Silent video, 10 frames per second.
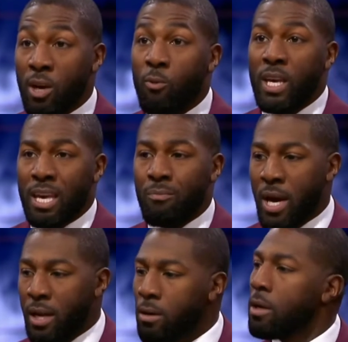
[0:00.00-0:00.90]
Did we get
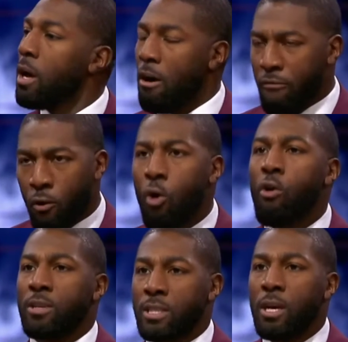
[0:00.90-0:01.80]
better? Of
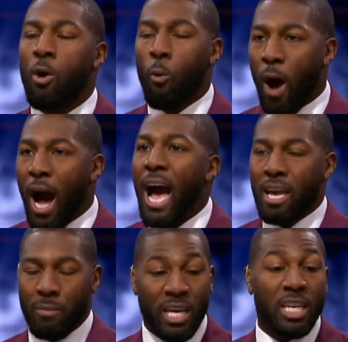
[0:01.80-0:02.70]
course.
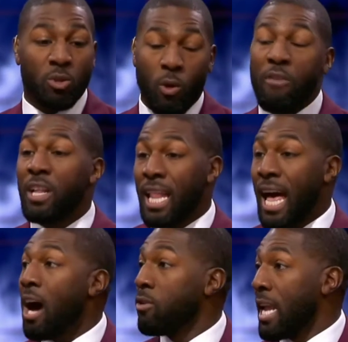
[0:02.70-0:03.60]
Why? Because we've
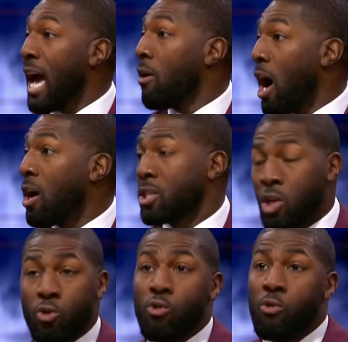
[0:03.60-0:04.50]
allowed now our
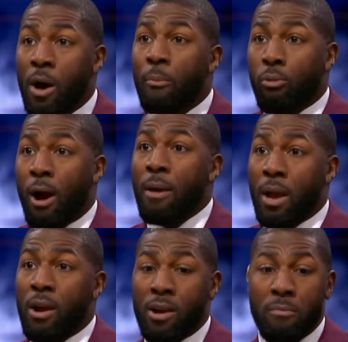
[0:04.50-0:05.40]
2
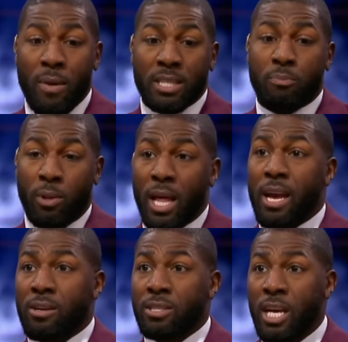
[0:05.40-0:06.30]
primary best
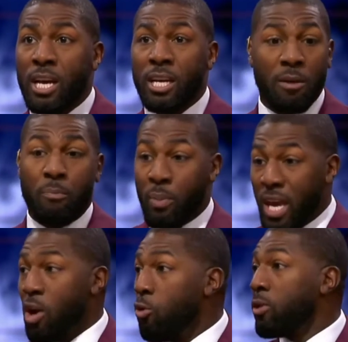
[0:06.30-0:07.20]
players to
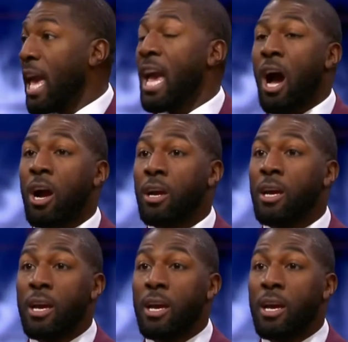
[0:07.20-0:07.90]
be who they are.